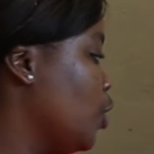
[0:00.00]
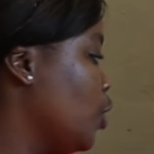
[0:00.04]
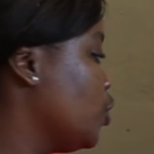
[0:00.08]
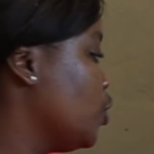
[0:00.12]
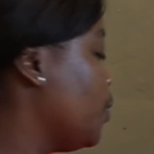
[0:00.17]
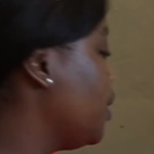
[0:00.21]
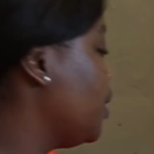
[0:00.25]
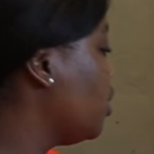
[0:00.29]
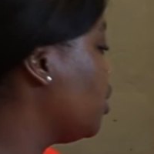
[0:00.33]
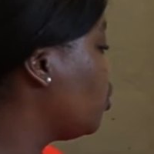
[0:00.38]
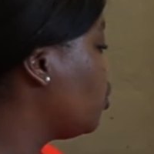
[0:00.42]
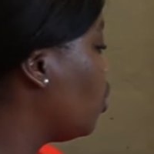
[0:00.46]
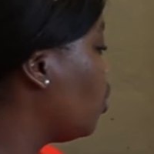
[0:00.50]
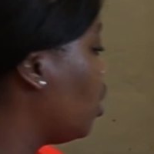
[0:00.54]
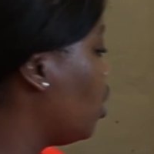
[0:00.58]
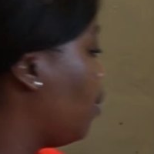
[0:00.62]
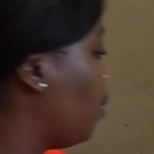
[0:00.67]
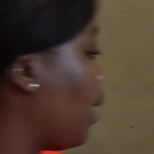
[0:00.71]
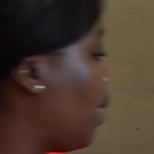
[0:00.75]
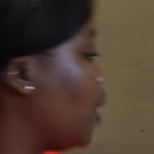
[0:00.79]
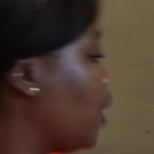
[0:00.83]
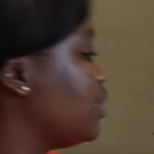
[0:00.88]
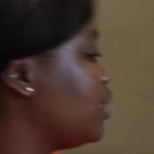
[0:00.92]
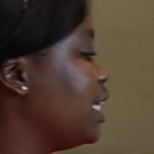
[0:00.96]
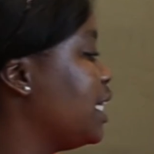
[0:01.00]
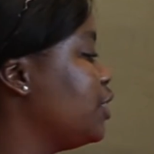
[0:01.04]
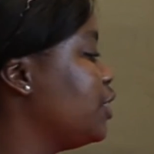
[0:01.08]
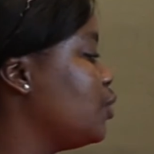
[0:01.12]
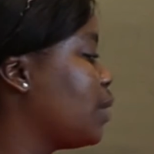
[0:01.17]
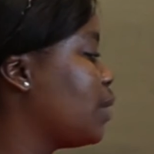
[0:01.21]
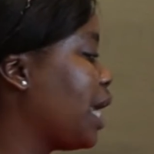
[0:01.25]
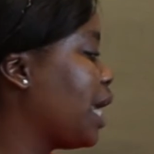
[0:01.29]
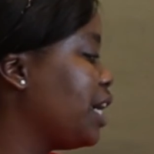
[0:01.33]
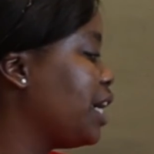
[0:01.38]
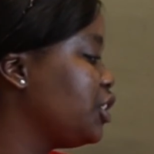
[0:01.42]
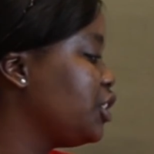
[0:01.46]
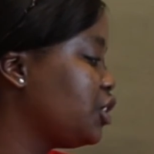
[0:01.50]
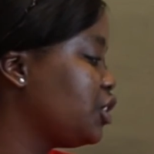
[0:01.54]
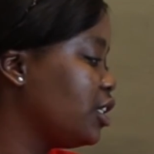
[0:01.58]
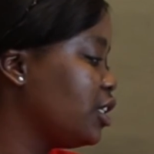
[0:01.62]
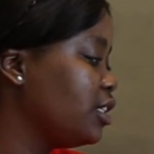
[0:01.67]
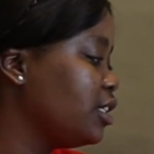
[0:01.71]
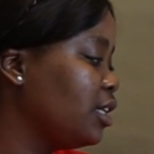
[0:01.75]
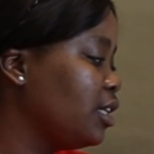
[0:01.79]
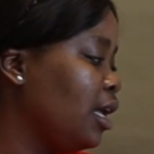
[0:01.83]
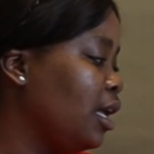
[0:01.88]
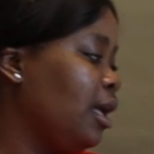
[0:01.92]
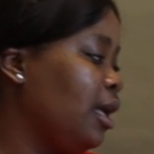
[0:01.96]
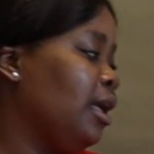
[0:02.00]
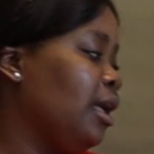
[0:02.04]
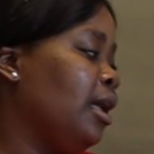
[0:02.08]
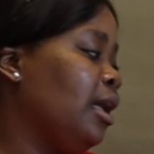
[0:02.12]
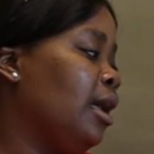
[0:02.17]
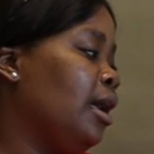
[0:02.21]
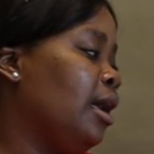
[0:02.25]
So when they talk about education,